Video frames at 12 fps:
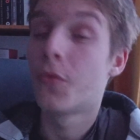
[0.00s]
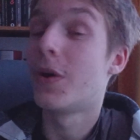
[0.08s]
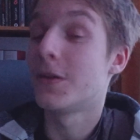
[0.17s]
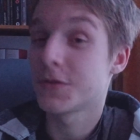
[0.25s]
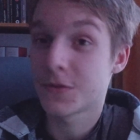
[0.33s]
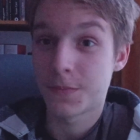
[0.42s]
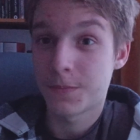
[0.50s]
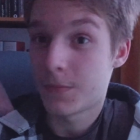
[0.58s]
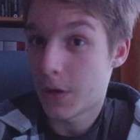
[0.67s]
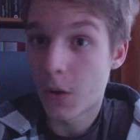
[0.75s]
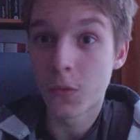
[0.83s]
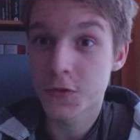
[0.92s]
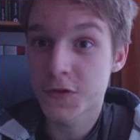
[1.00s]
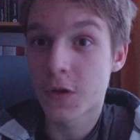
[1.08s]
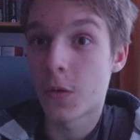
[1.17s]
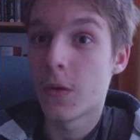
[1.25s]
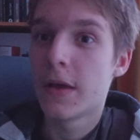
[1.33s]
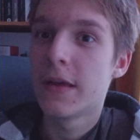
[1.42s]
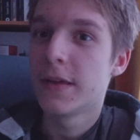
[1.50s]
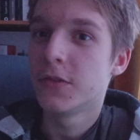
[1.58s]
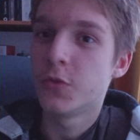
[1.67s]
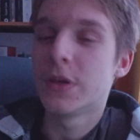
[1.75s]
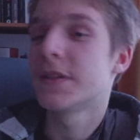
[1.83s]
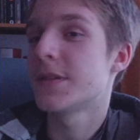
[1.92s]
whilst also
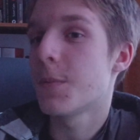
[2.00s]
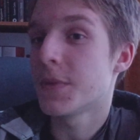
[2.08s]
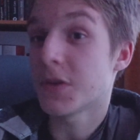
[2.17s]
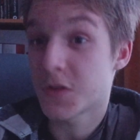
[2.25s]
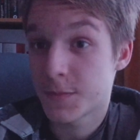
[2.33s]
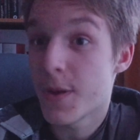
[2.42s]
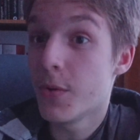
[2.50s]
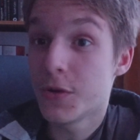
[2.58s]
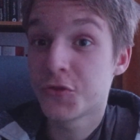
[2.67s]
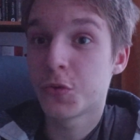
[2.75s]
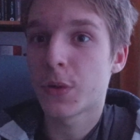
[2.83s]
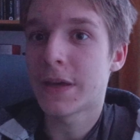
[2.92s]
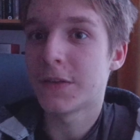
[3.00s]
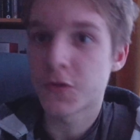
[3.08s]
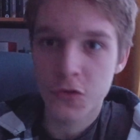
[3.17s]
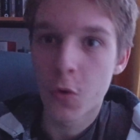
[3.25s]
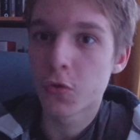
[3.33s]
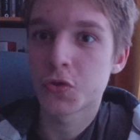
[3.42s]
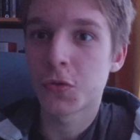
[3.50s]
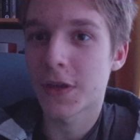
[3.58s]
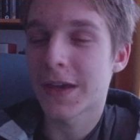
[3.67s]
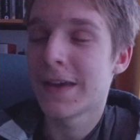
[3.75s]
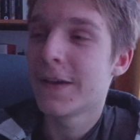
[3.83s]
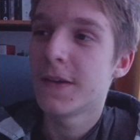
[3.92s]
doing something spiritually and
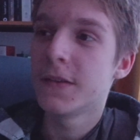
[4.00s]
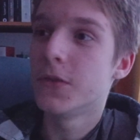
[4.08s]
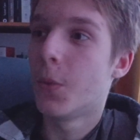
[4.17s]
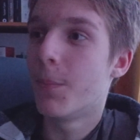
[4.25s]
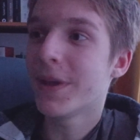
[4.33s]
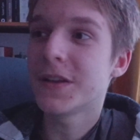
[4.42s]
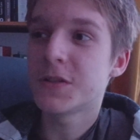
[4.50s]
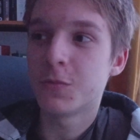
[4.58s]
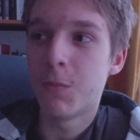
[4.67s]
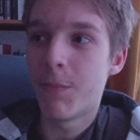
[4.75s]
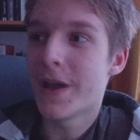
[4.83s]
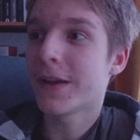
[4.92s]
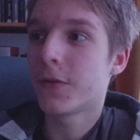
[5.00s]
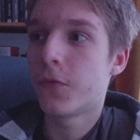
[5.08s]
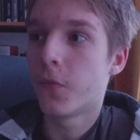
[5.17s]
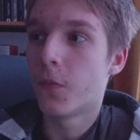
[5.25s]
socially, the biggest bang